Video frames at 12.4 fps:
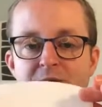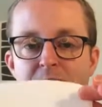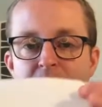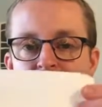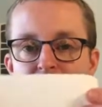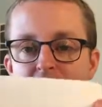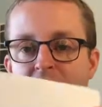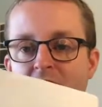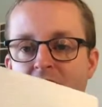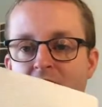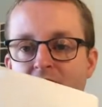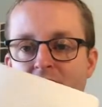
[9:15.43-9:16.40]

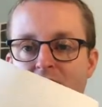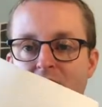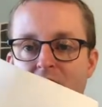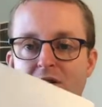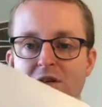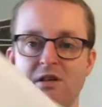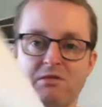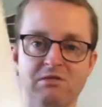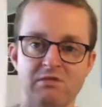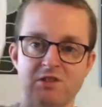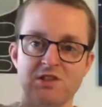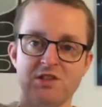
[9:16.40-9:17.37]
paper
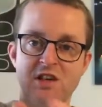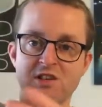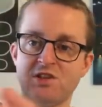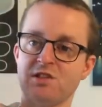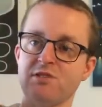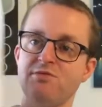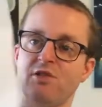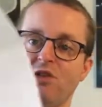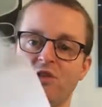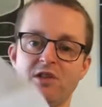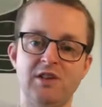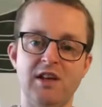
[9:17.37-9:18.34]
which is I just
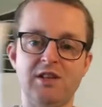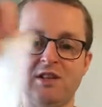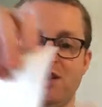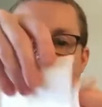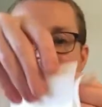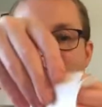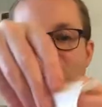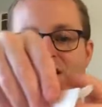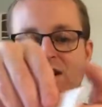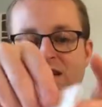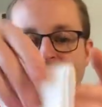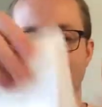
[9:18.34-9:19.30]
fold it into
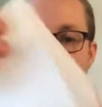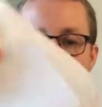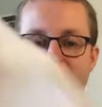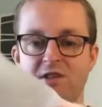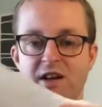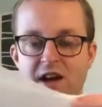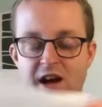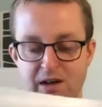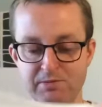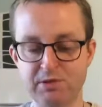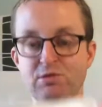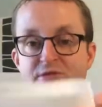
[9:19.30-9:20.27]
like 3
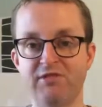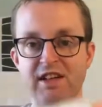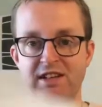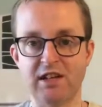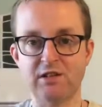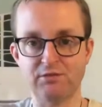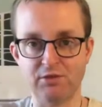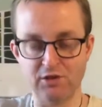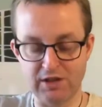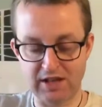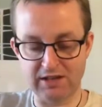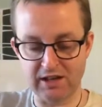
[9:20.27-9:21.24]
halves to fit it for
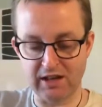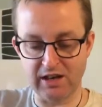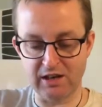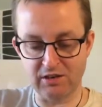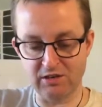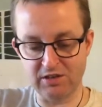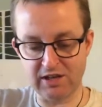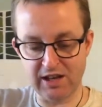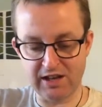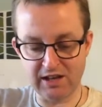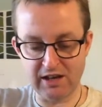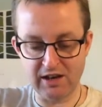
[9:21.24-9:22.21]
that
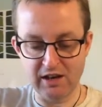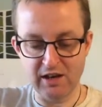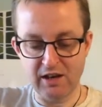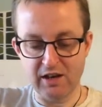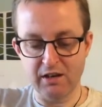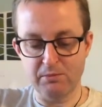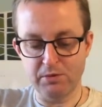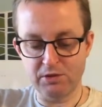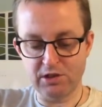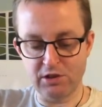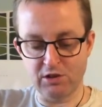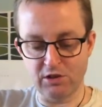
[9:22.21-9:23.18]
container.
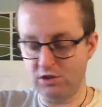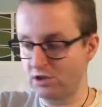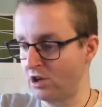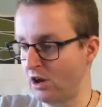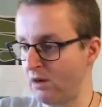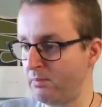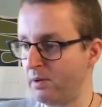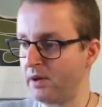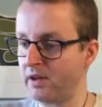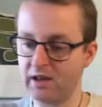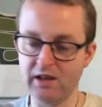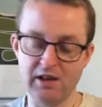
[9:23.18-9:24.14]
Put it on top
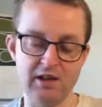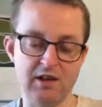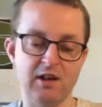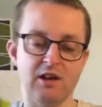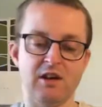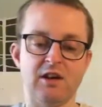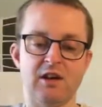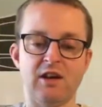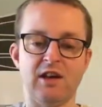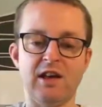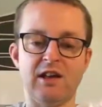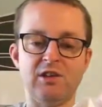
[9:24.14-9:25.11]

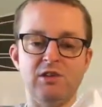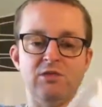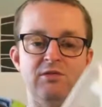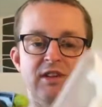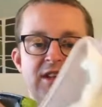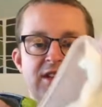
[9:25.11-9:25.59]
and you wet